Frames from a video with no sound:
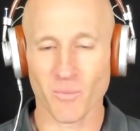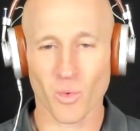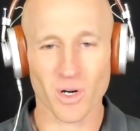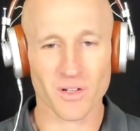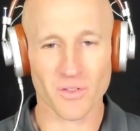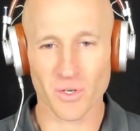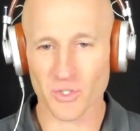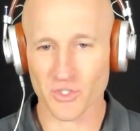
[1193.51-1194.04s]
what
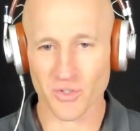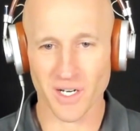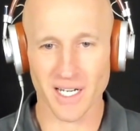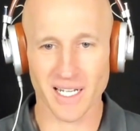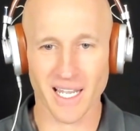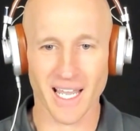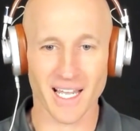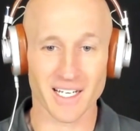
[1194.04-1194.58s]
are those
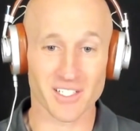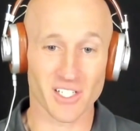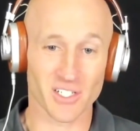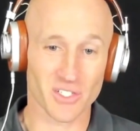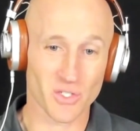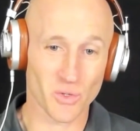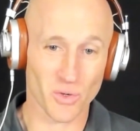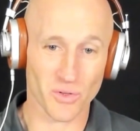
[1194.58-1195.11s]
trading at? Is
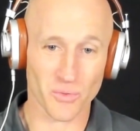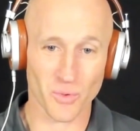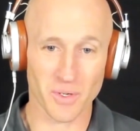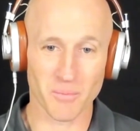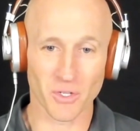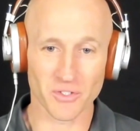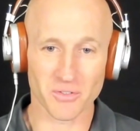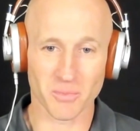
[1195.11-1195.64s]
it 2 or 3
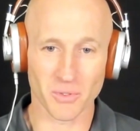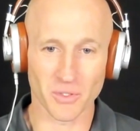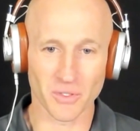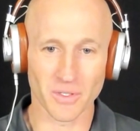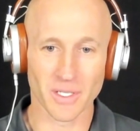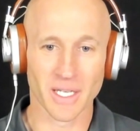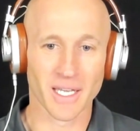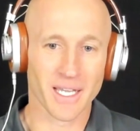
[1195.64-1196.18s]

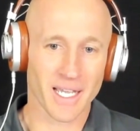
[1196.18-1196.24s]
multiple?